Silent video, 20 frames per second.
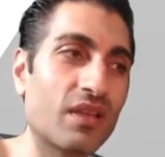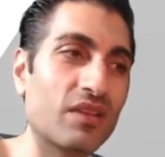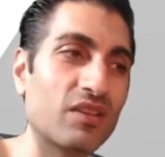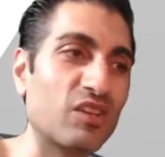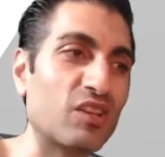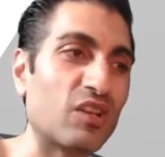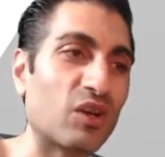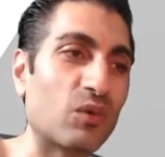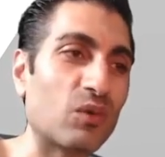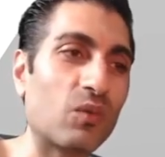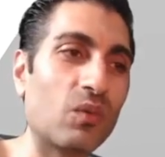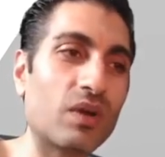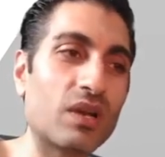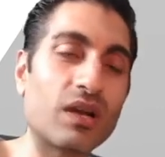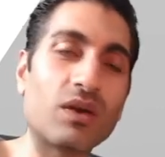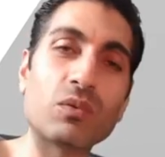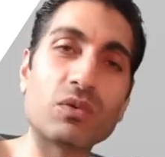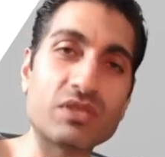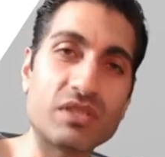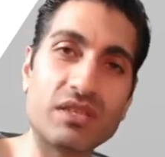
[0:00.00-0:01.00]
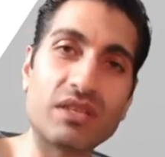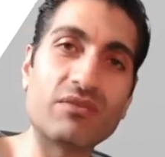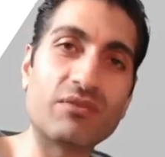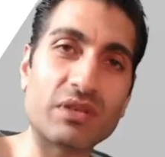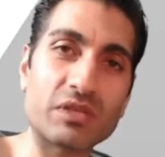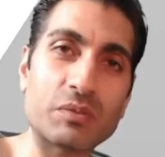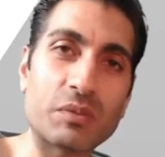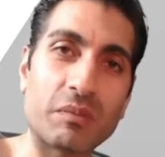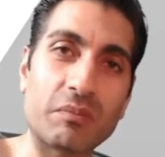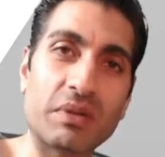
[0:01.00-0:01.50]
when I was in
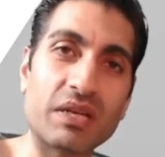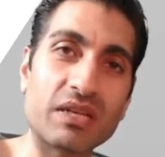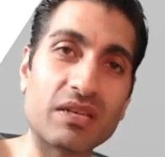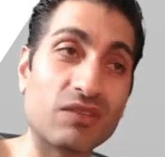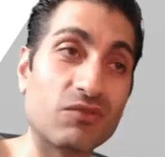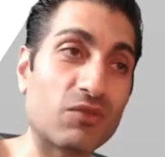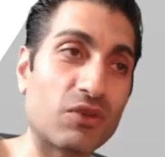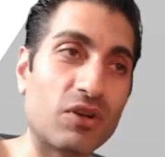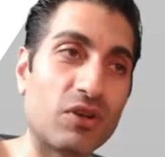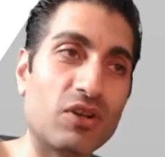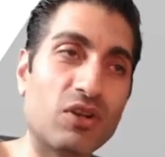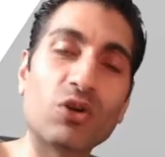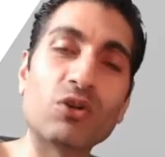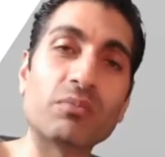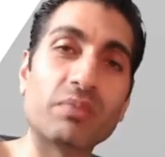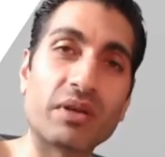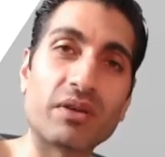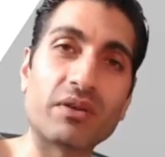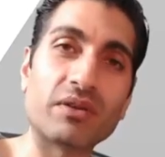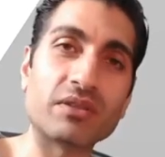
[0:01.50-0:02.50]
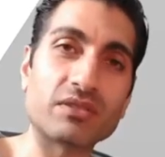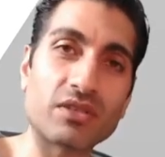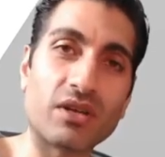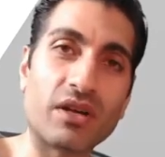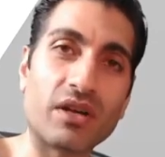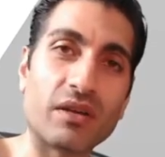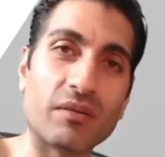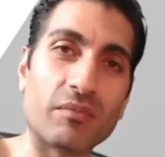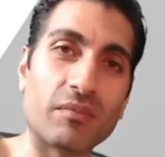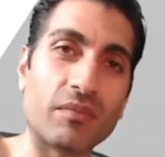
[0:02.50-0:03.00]
investment banking for a long period of
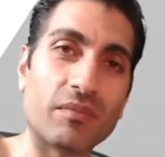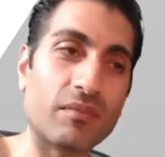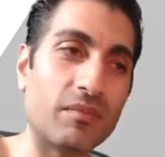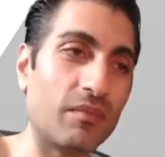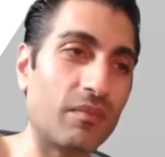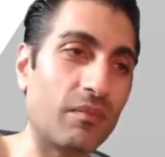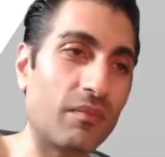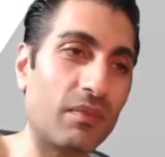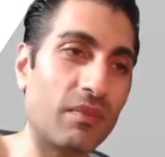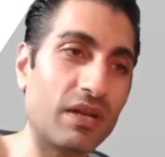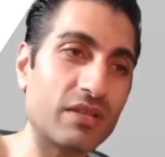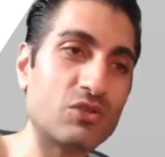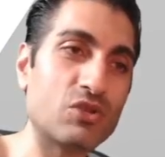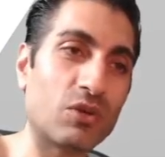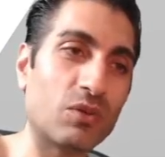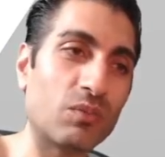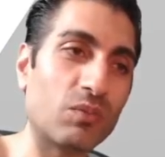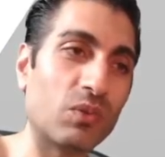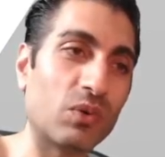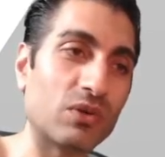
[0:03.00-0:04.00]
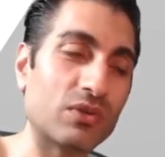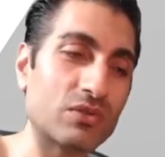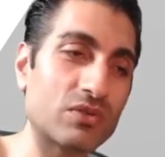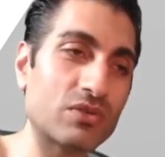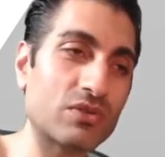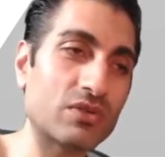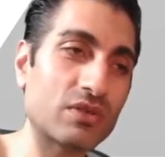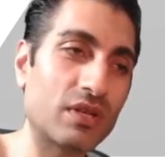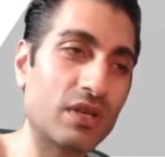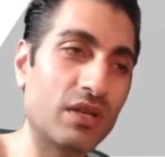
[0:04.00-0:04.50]
time, my job
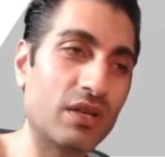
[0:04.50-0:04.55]
was